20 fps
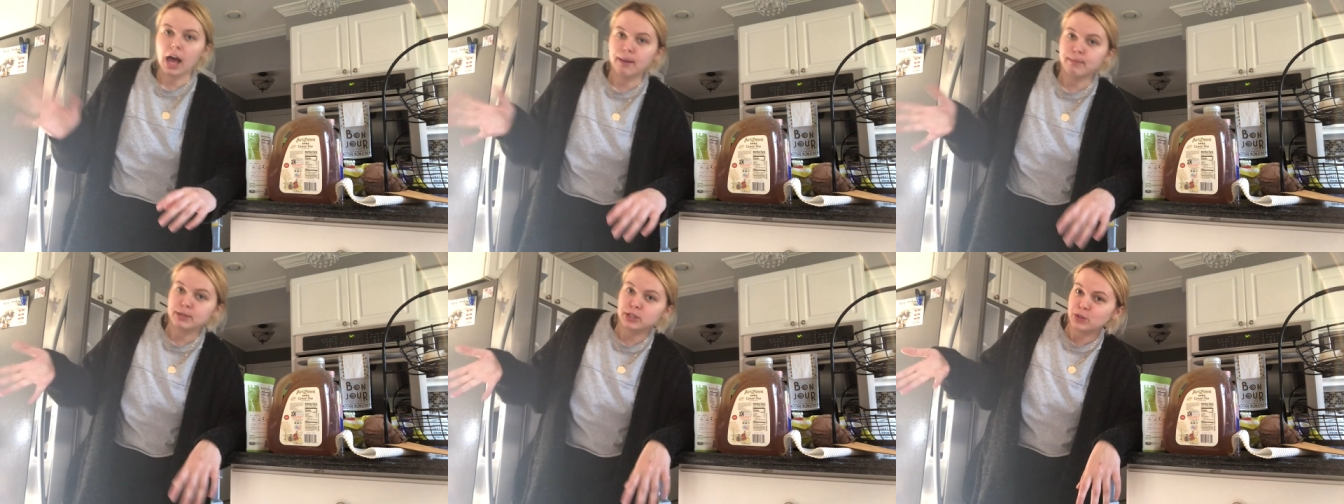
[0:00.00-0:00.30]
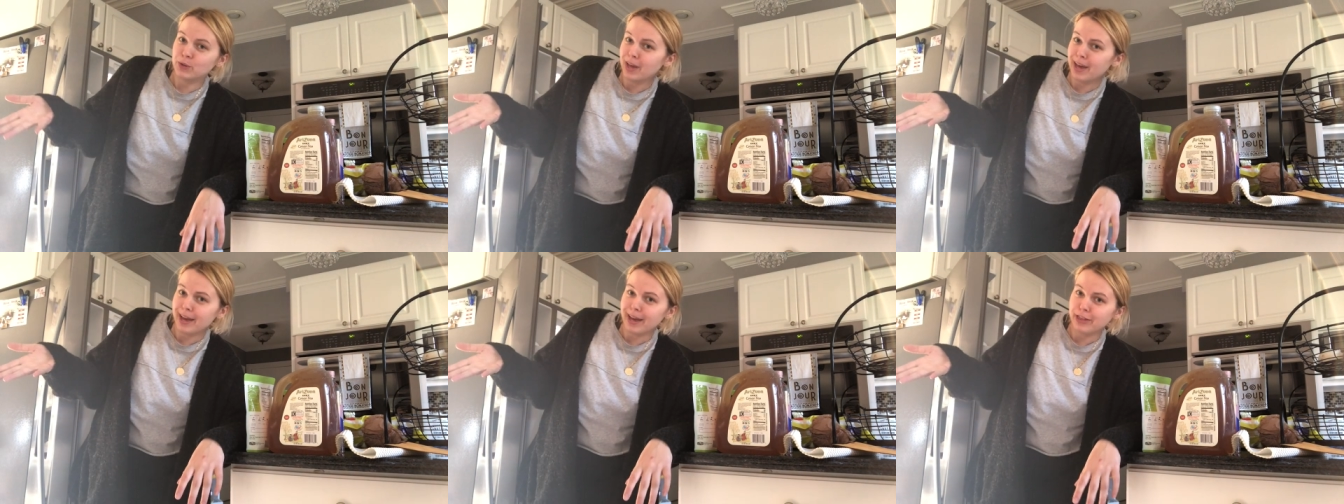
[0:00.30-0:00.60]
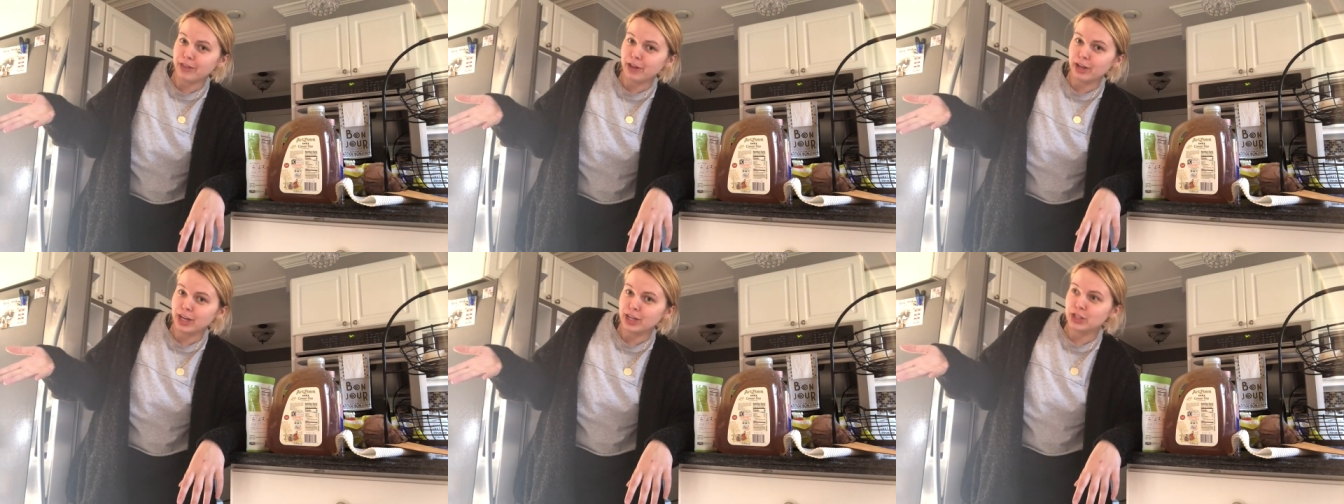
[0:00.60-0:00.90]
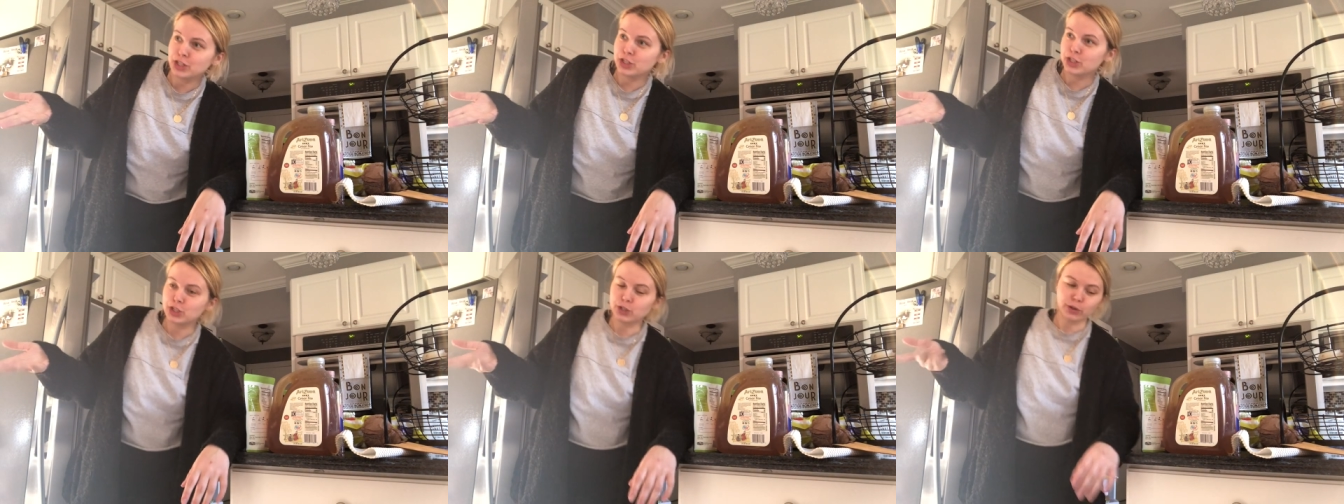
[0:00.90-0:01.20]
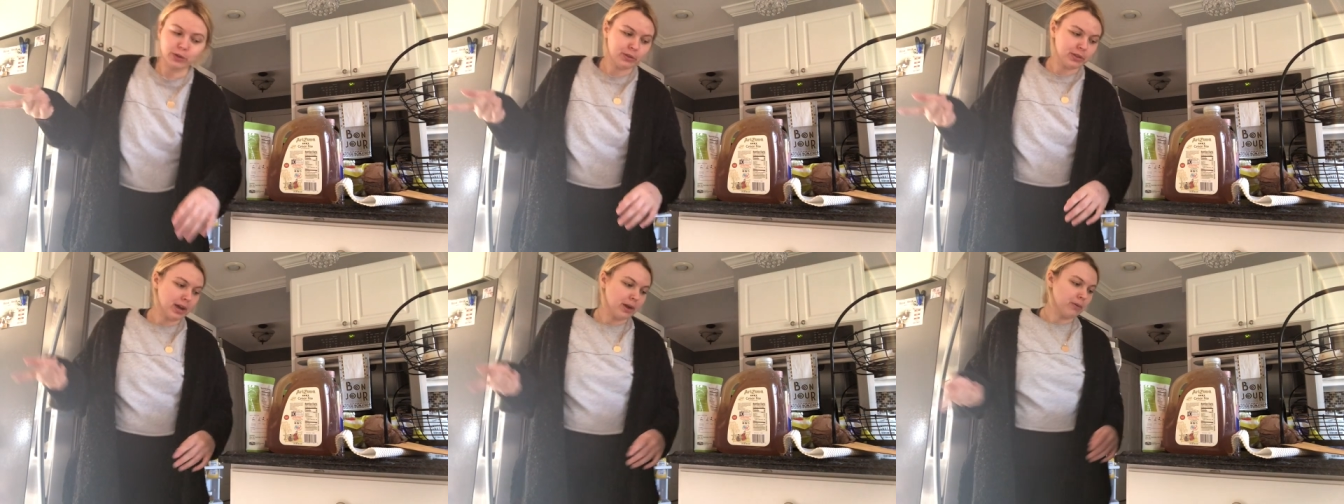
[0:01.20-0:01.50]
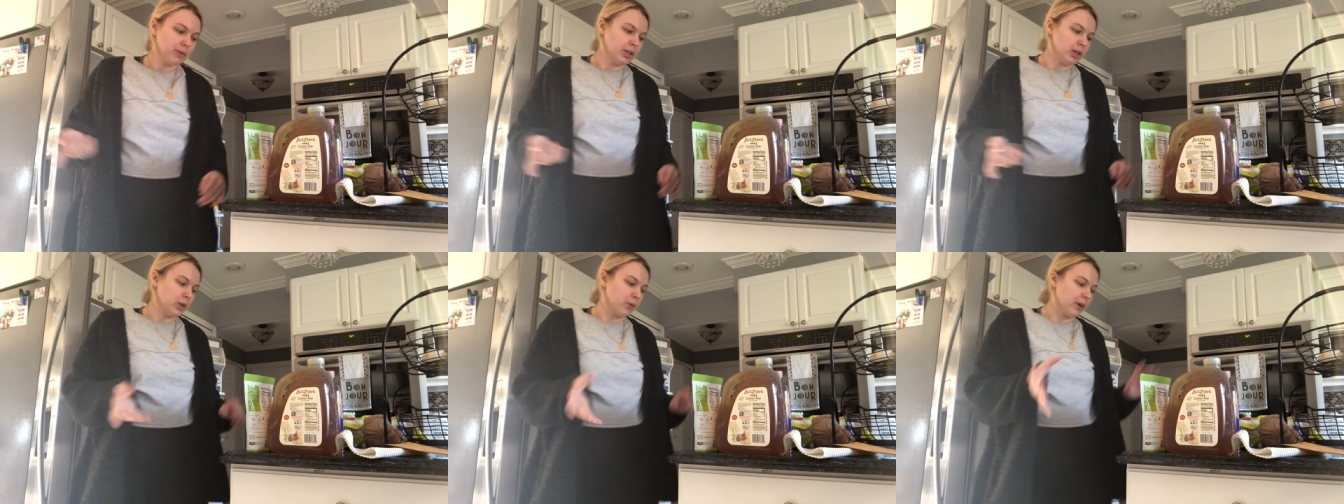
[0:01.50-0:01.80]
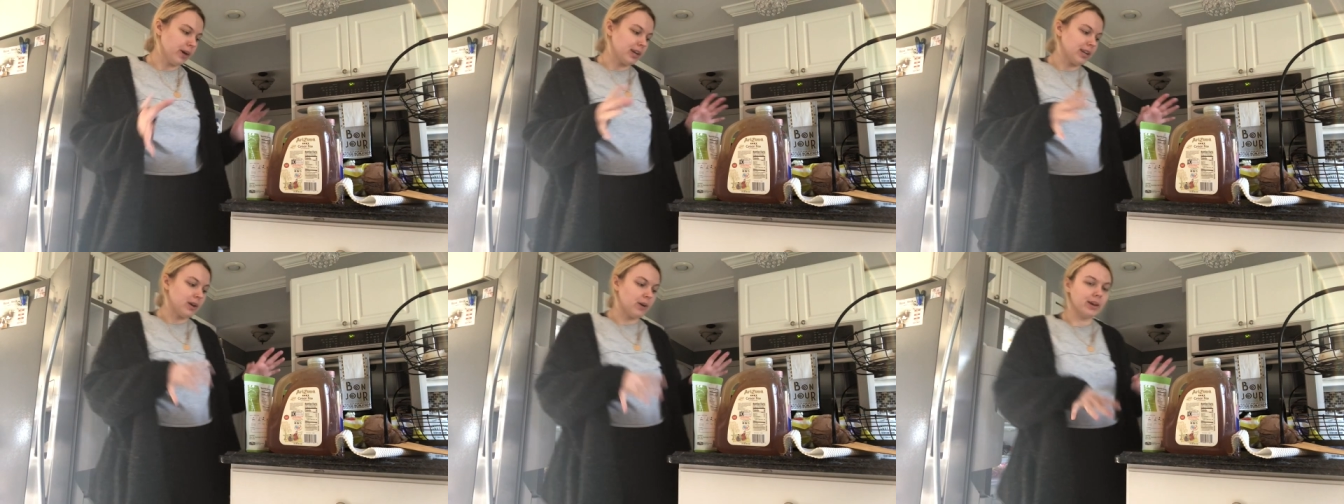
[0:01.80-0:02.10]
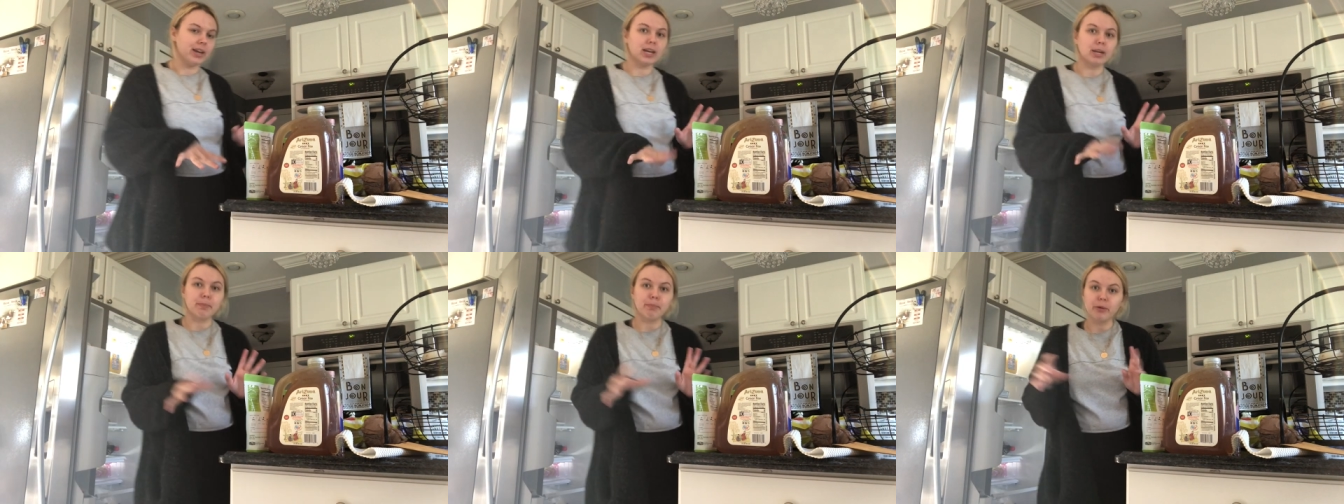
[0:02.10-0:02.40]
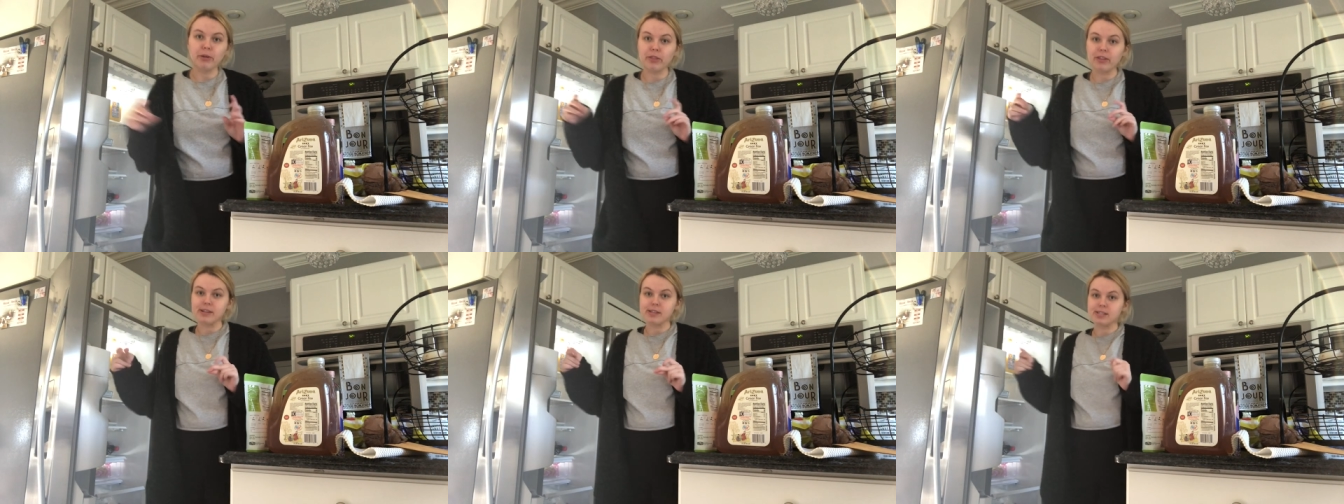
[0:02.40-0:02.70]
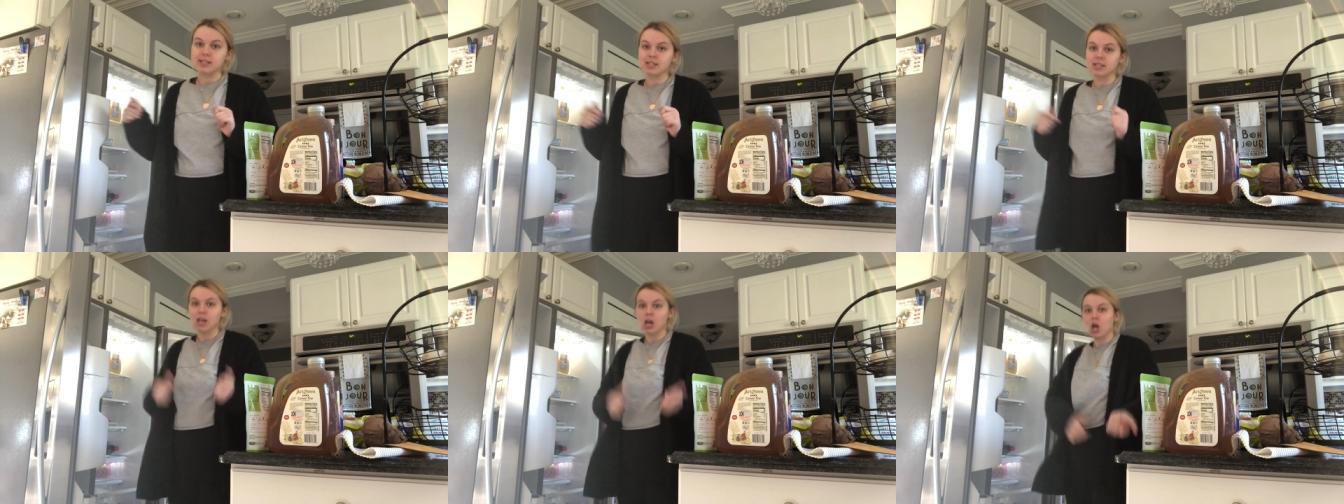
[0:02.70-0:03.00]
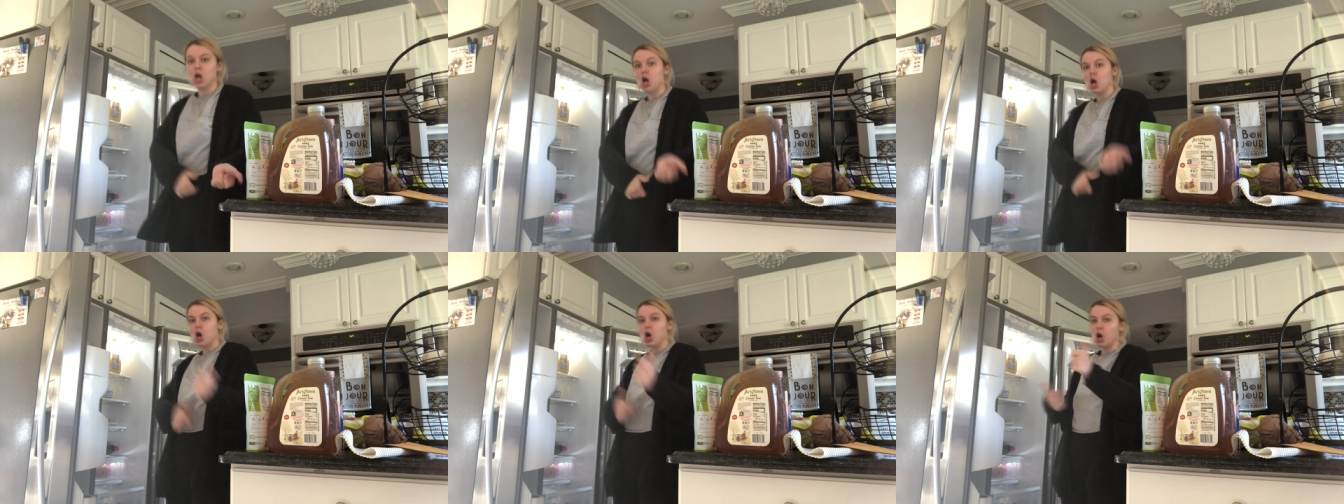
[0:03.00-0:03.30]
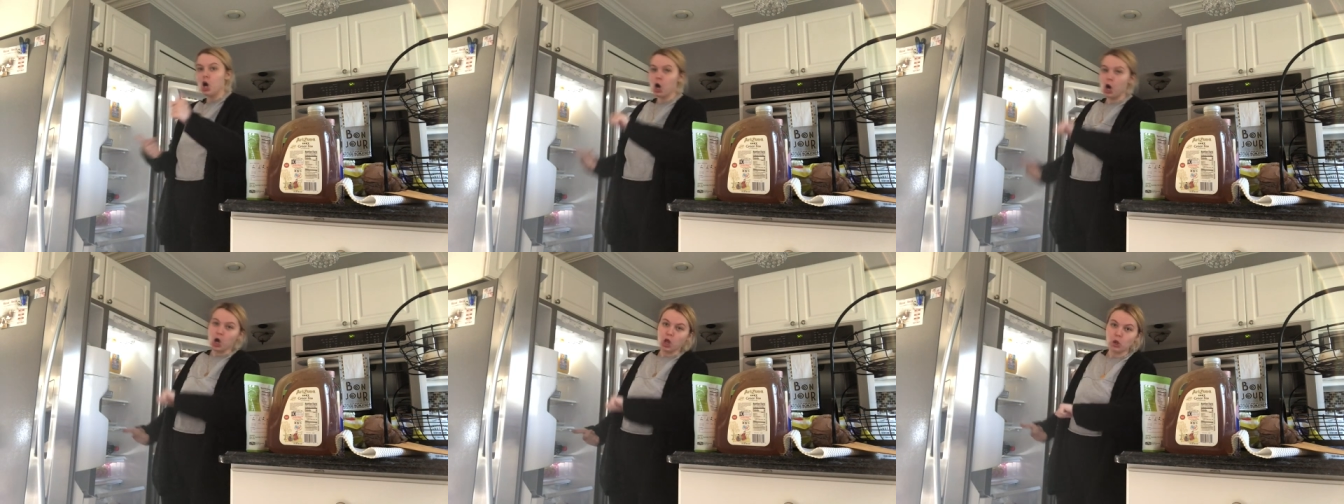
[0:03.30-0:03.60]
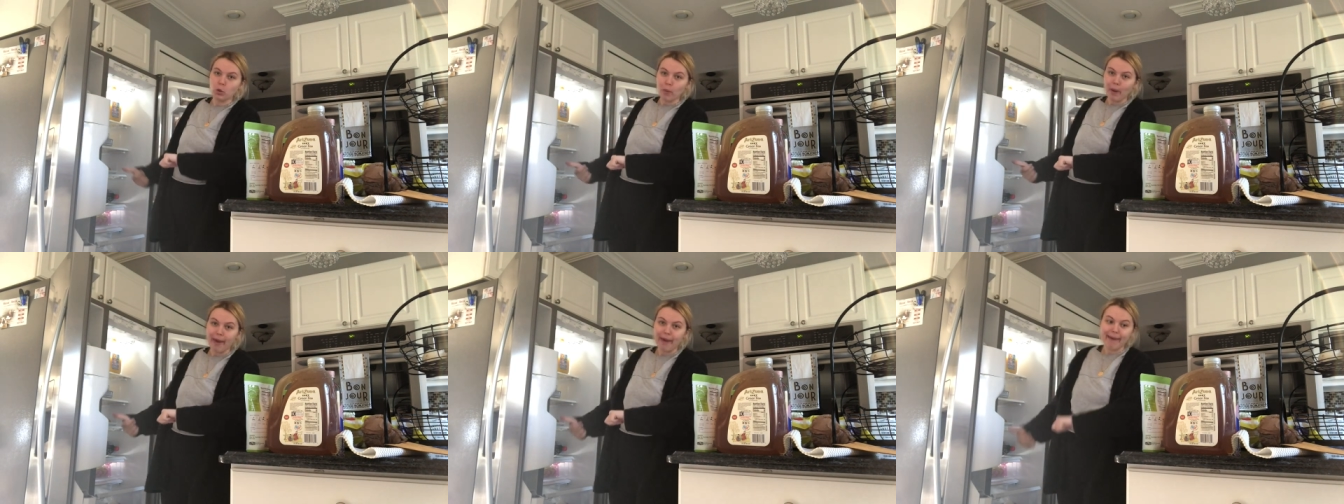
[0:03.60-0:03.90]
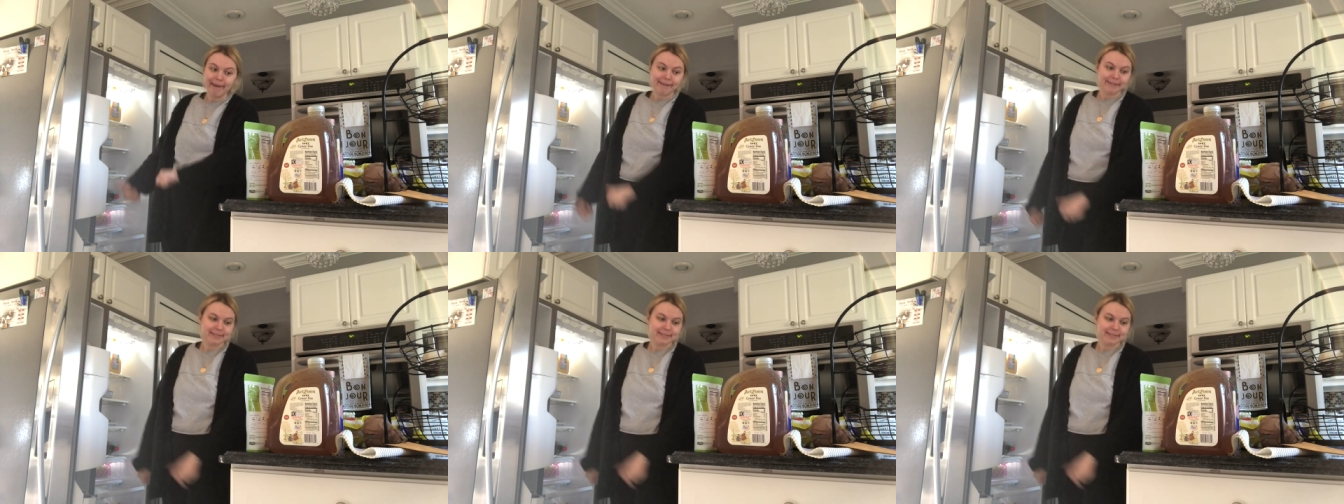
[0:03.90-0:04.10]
So yeah, I thought I'd just show you that really quick. Now I gotta put this all away.